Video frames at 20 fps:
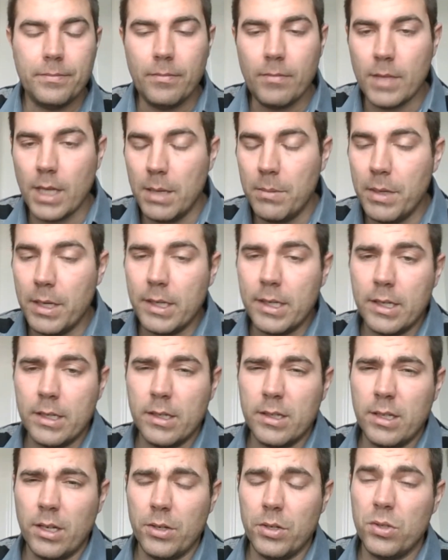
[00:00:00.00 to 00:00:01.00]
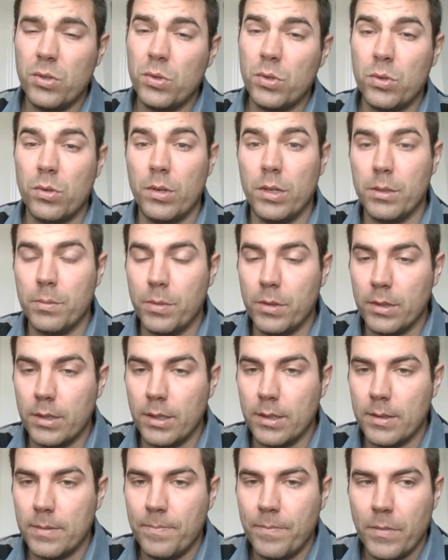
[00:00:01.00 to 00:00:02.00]
I'm going to tell you two stories about
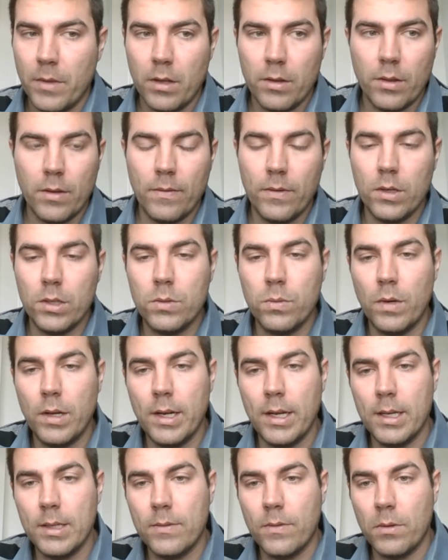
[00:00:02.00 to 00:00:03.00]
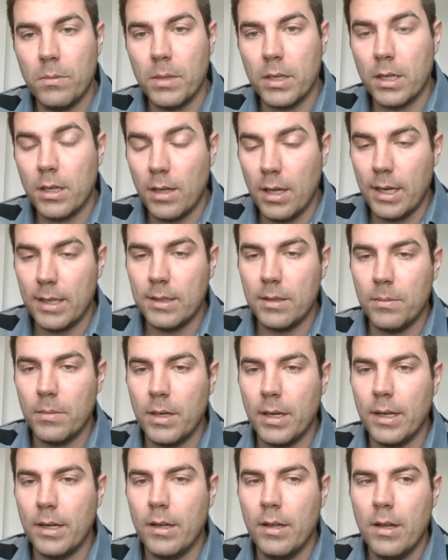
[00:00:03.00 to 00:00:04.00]
this. The first one is from a client of
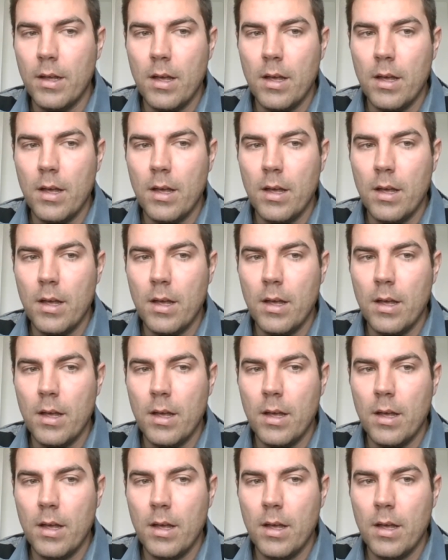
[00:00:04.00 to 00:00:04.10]
mine,